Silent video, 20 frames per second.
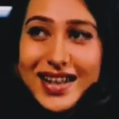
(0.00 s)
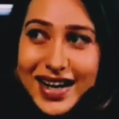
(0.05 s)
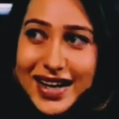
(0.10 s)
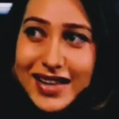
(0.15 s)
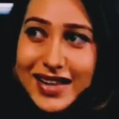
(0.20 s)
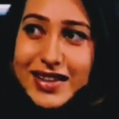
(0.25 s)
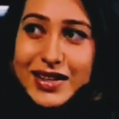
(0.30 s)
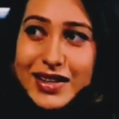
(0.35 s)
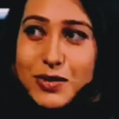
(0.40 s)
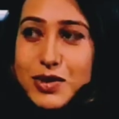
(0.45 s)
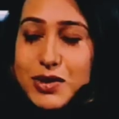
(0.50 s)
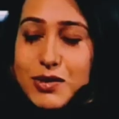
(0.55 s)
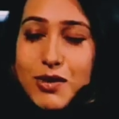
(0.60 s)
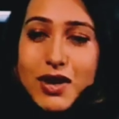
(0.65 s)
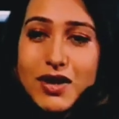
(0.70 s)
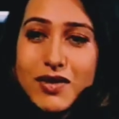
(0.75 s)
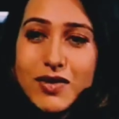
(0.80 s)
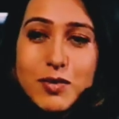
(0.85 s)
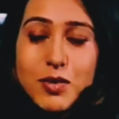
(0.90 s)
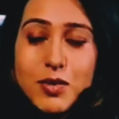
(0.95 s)
I think it was
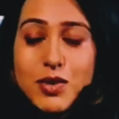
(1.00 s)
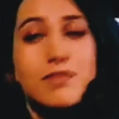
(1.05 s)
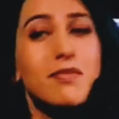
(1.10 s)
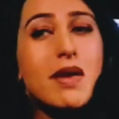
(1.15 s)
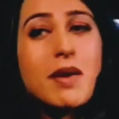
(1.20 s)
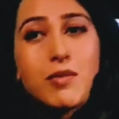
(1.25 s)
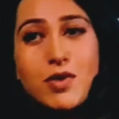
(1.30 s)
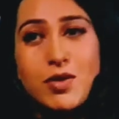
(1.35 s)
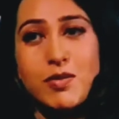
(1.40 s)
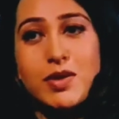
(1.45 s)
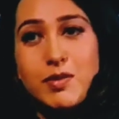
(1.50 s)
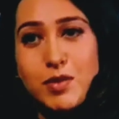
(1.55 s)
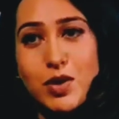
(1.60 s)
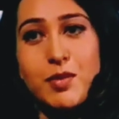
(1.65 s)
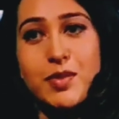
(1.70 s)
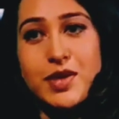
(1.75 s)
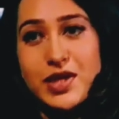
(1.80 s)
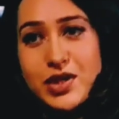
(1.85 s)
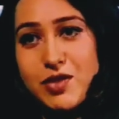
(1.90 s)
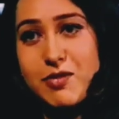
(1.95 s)
one of the most memorable
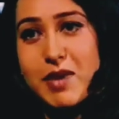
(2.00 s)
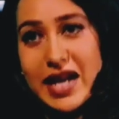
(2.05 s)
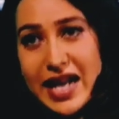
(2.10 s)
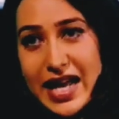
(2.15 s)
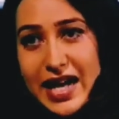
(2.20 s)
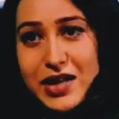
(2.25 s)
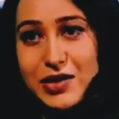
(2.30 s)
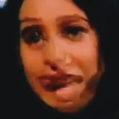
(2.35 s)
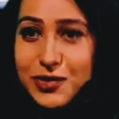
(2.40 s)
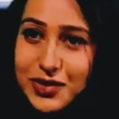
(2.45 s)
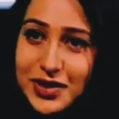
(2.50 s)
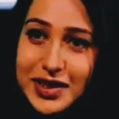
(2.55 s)
moments of my life.